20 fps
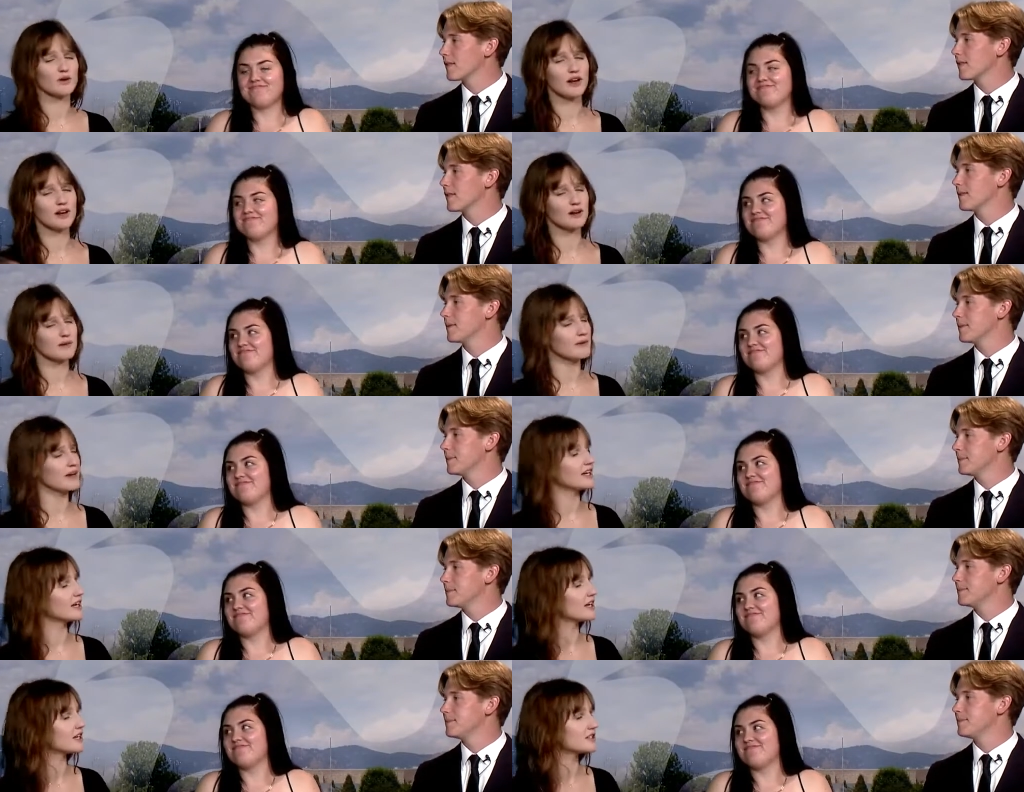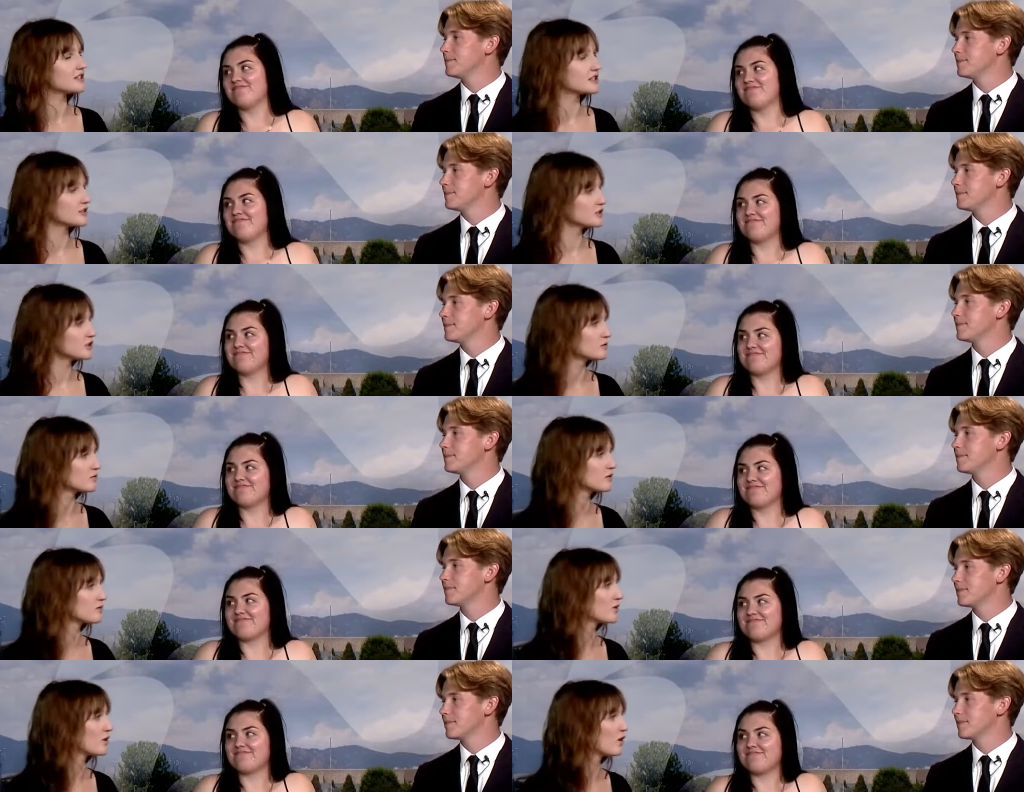Speaker 1: who end up making it to the
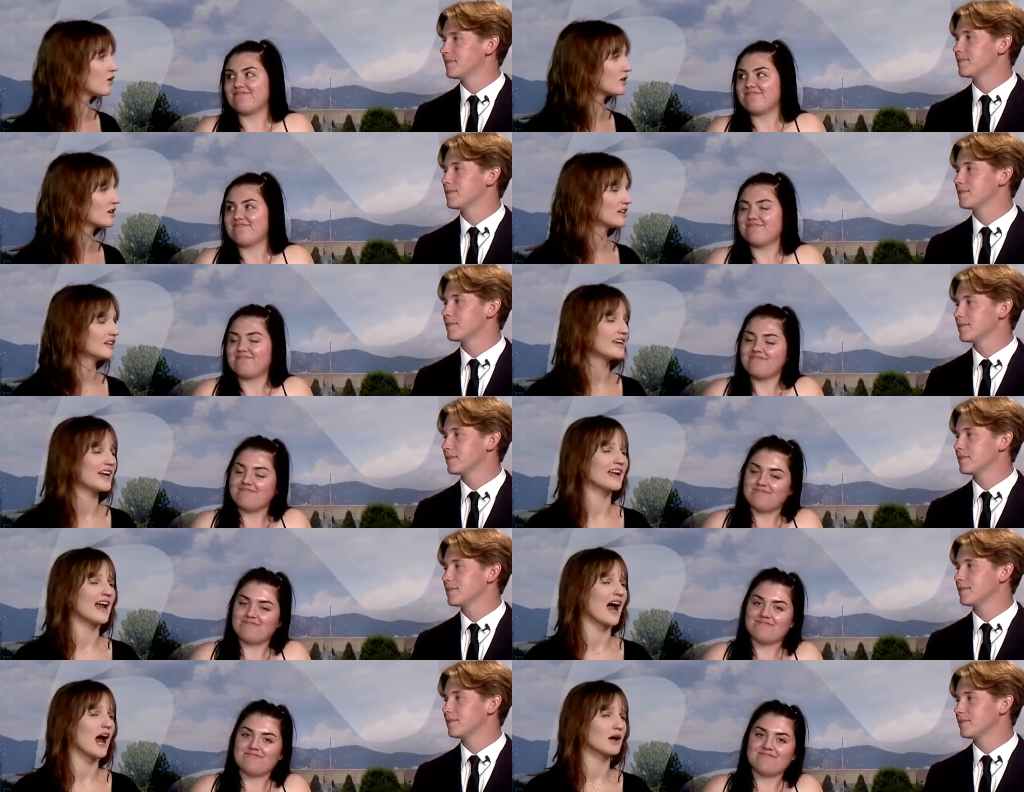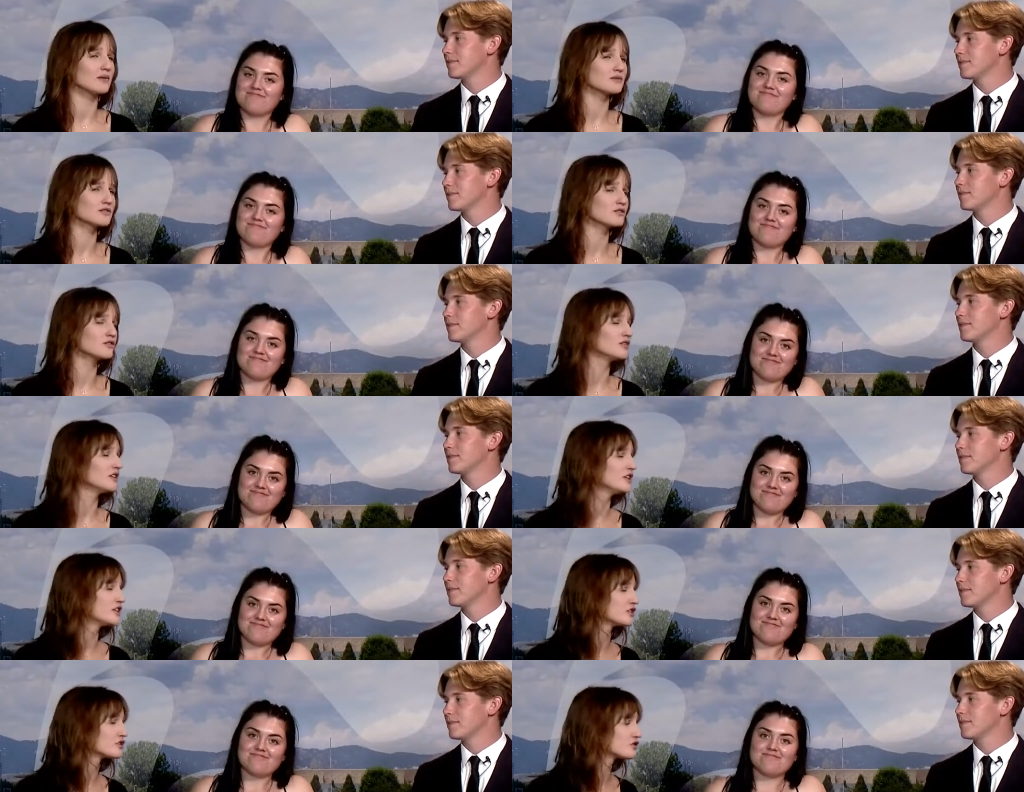Super Bowl get
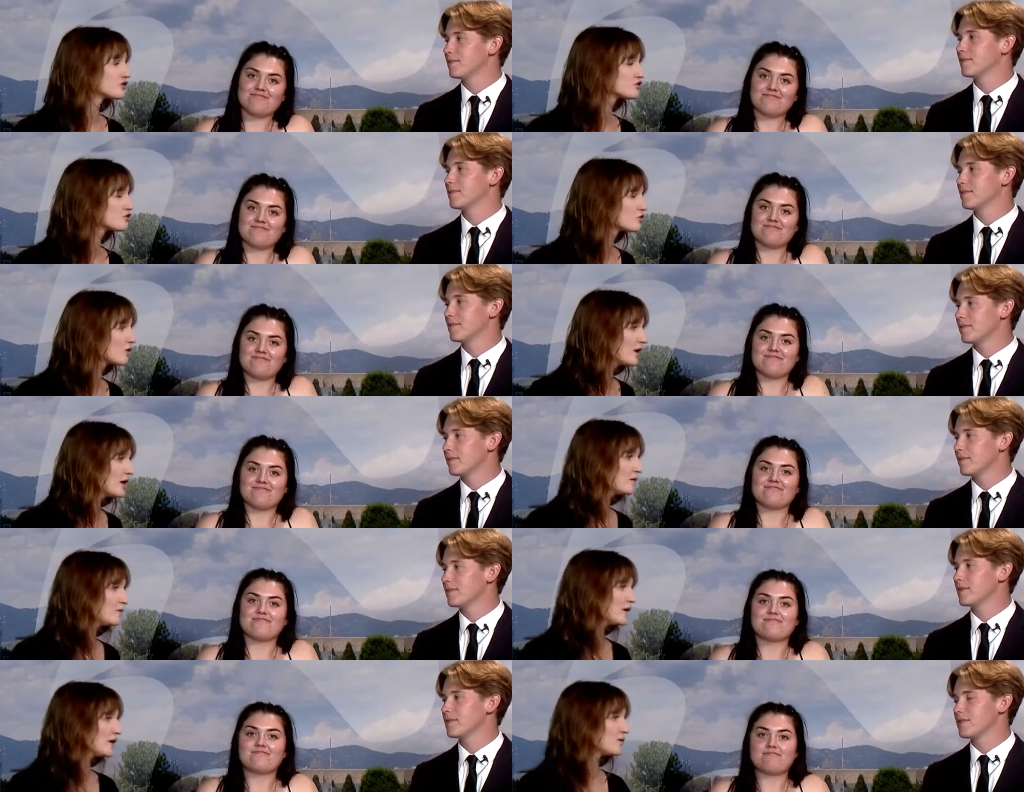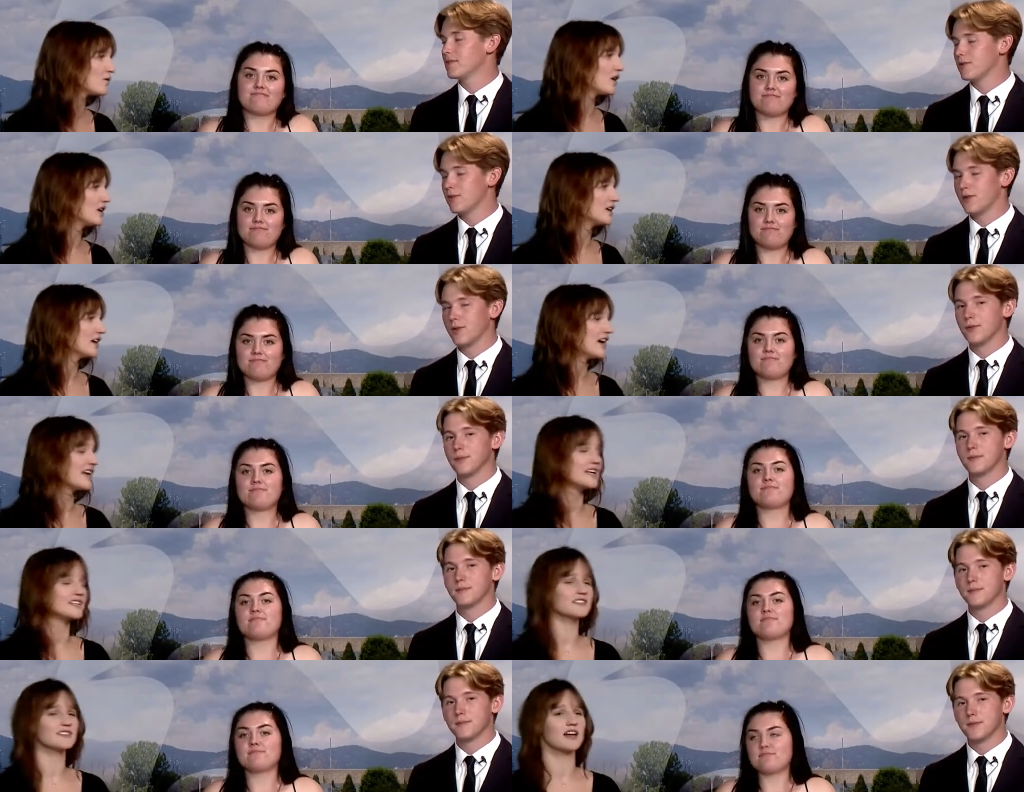absolutely destroyed Week True. One,
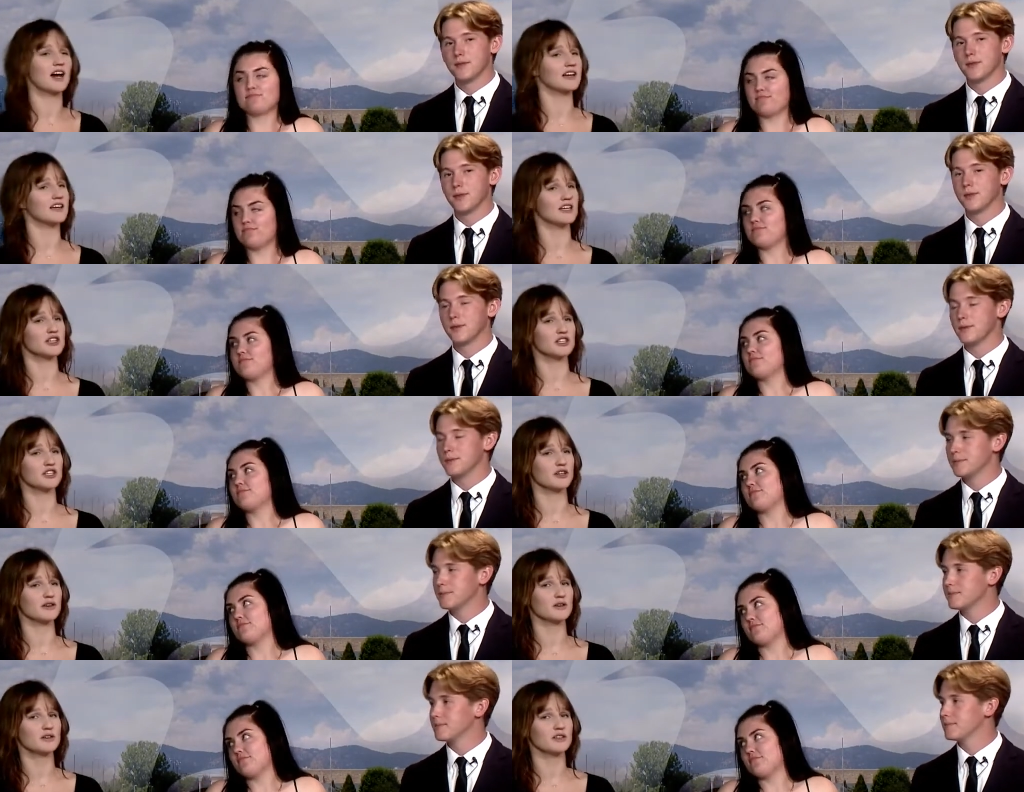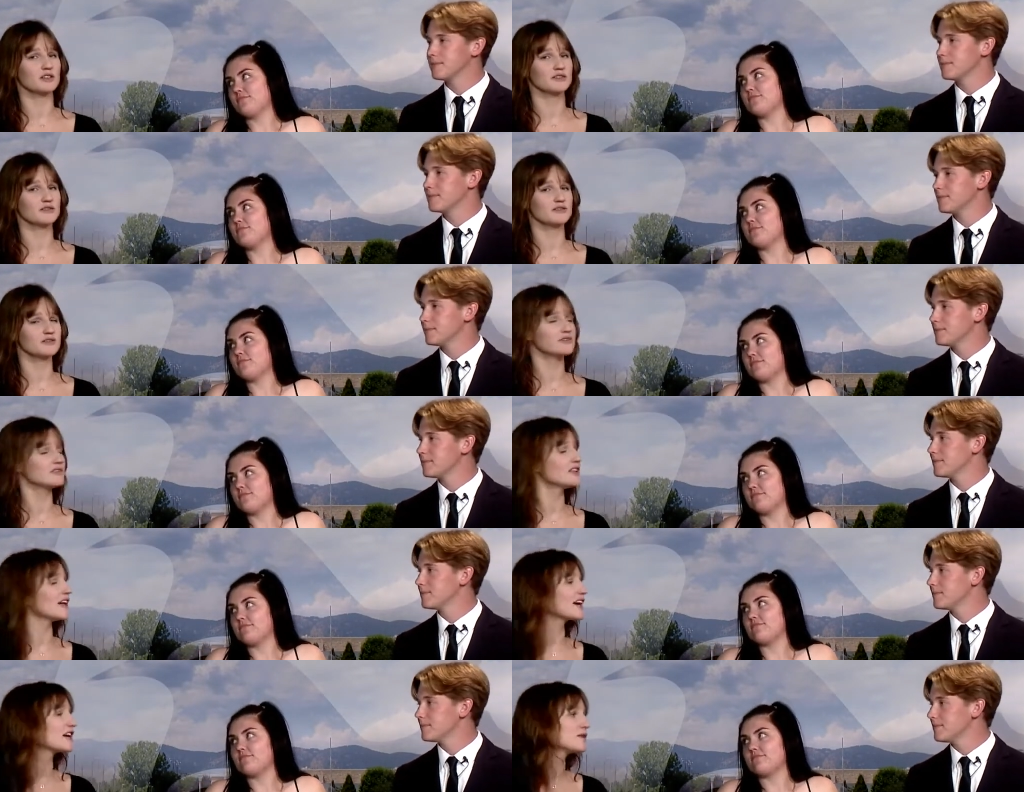and it's not True. an issue.
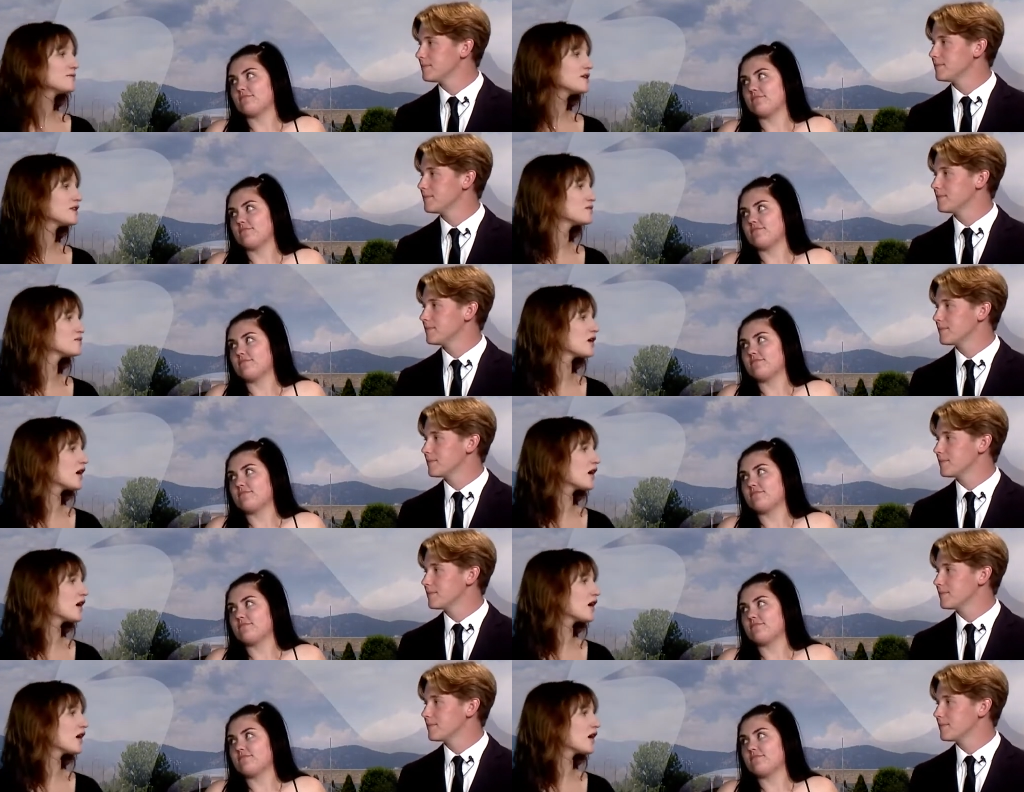That could be the